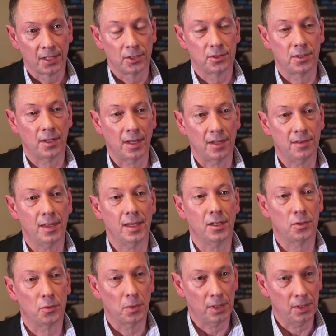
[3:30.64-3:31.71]
So they
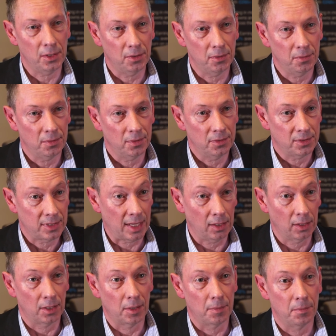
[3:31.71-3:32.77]
think when you
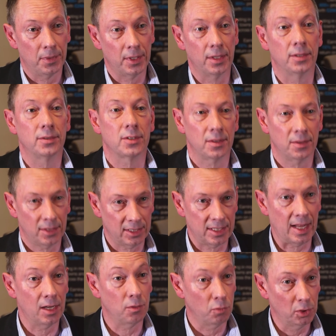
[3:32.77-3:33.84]
tell them that the
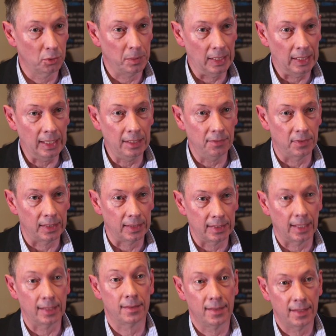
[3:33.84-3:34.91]
tenant will be leaving,
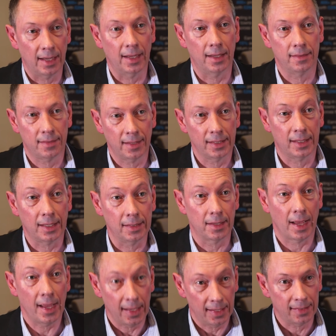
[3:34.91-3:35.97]
they're thinking,
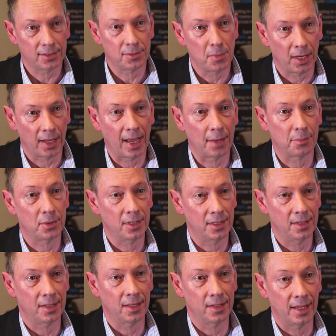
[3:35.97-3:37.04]
hey, this might happen
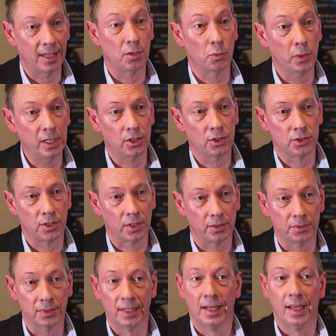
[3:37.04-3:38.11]
in a week or
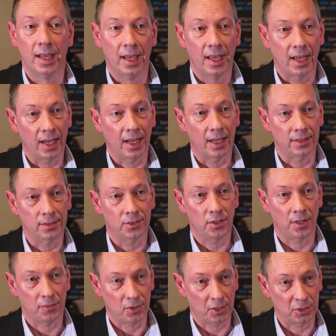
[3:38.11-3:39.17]
2. And you
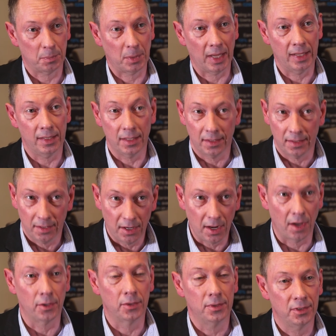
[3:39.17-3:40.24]
have to explain that,
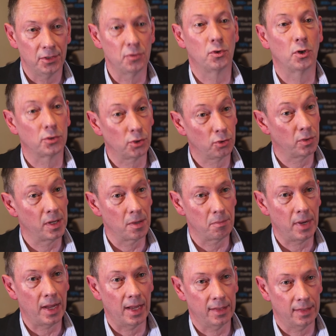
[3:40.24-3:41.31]
no, you've got to grin and
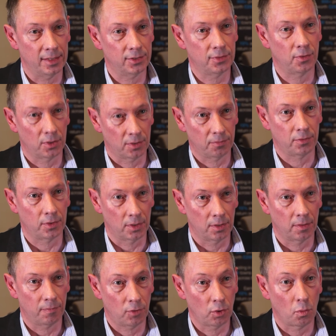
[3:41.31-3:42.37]
bear this for
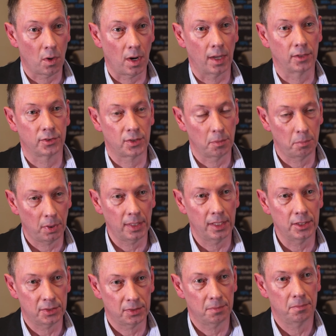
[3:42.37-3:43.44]
a while. So
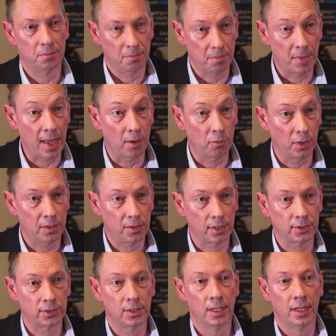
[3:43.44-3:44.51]
please bear with
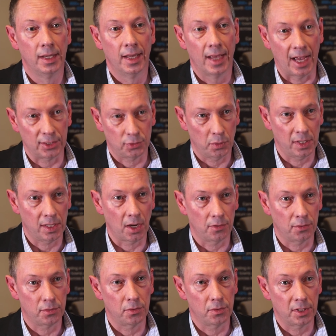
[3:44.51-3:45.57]
us as we go
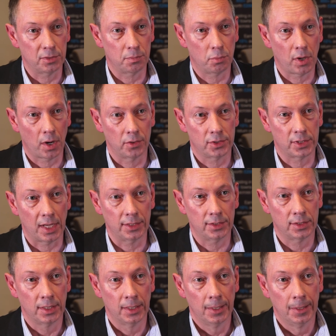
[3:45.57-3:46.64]
through this process.